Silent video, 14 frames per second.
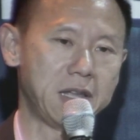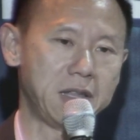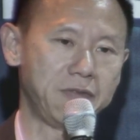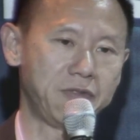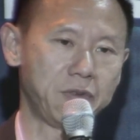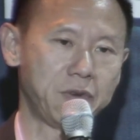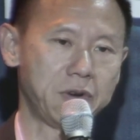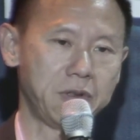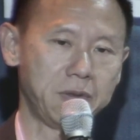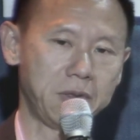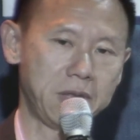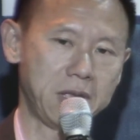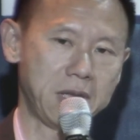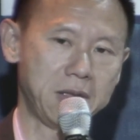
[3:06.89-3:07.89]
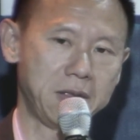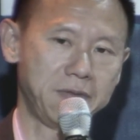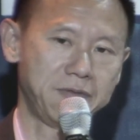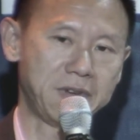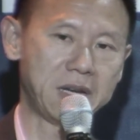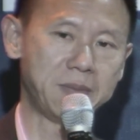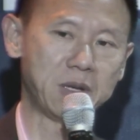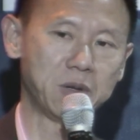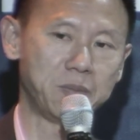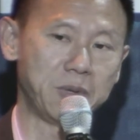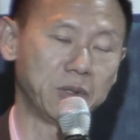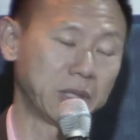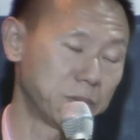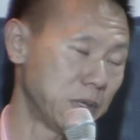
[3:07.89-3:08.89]
then if you're the fundamental
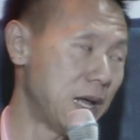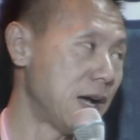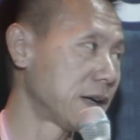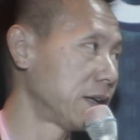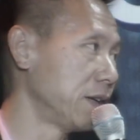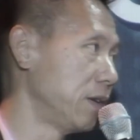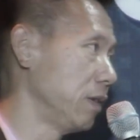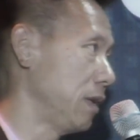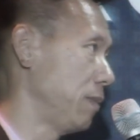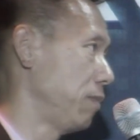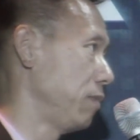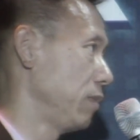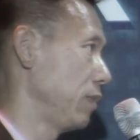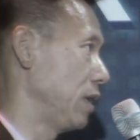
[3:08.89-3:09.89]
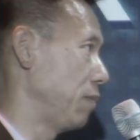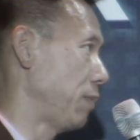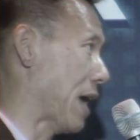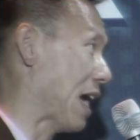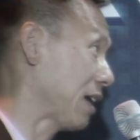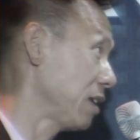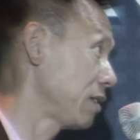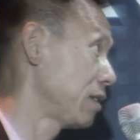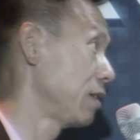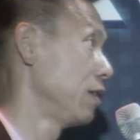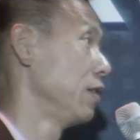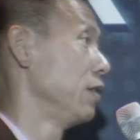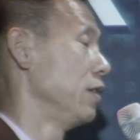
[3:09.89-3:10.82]
building block, the packets,